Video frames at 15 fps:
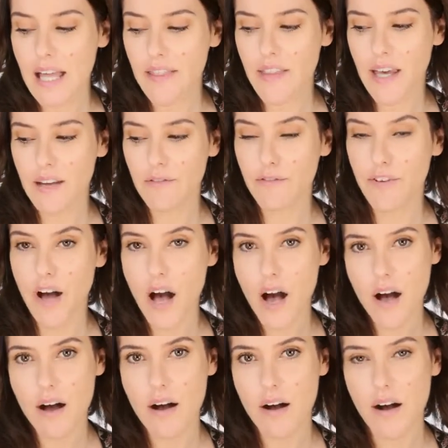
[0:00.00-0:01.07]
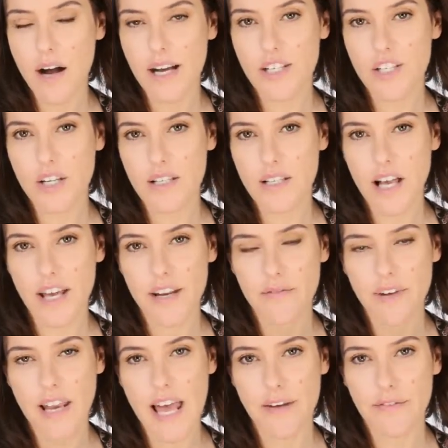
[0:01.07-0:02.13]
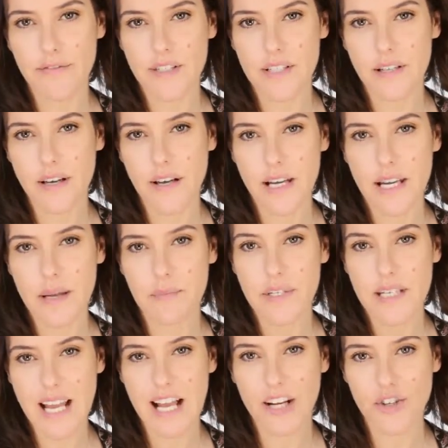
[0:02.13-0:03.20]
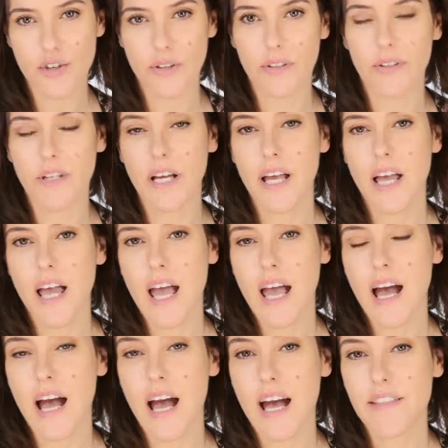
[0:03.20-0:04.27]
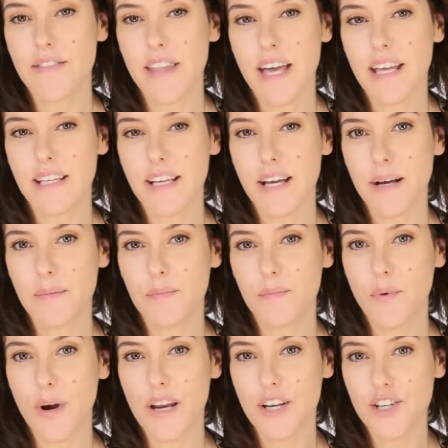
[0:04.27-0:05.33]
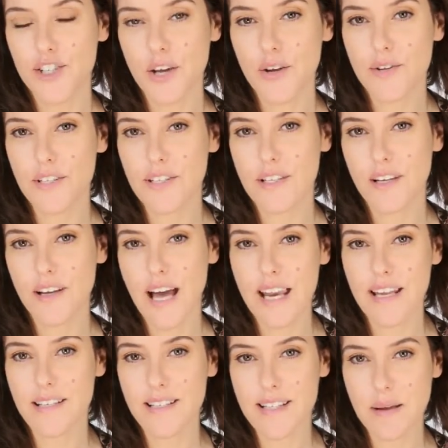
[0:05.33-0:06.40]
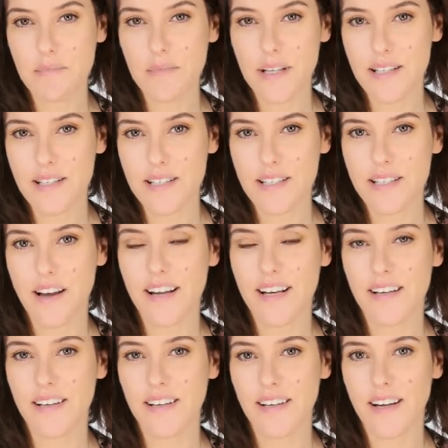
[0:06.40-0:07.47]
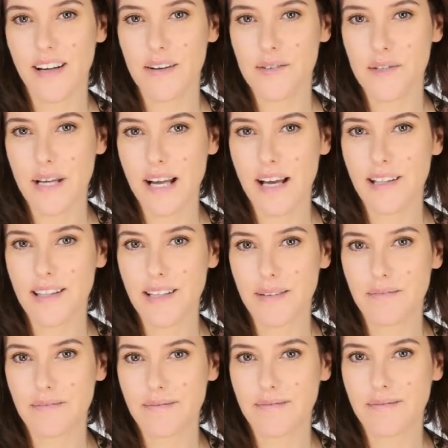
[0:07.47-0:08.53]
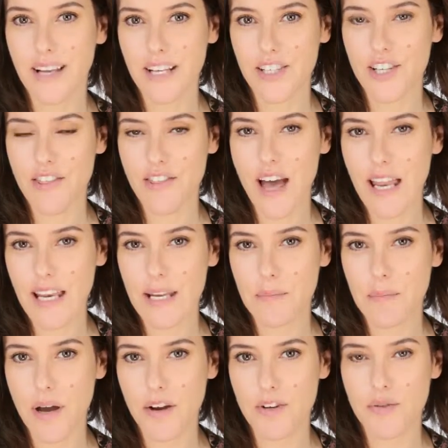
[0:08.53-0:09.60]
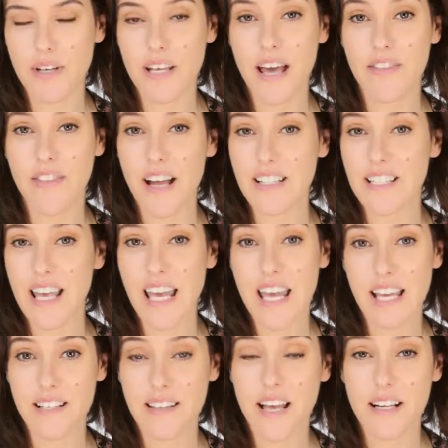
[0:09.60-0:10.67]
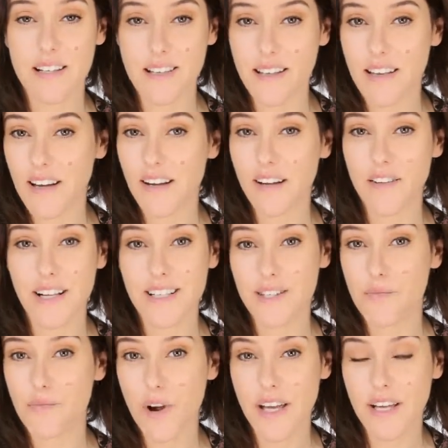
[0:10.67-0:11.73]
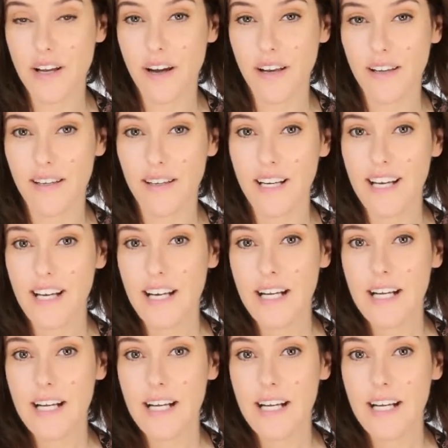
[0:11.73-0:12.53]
And then for her, I just kind of left her lips natural. And then when I showed it to Alice Templey, the designer, I was like, I think actually that lip colour, yeah, that's it. That's the girl. That's the right colour.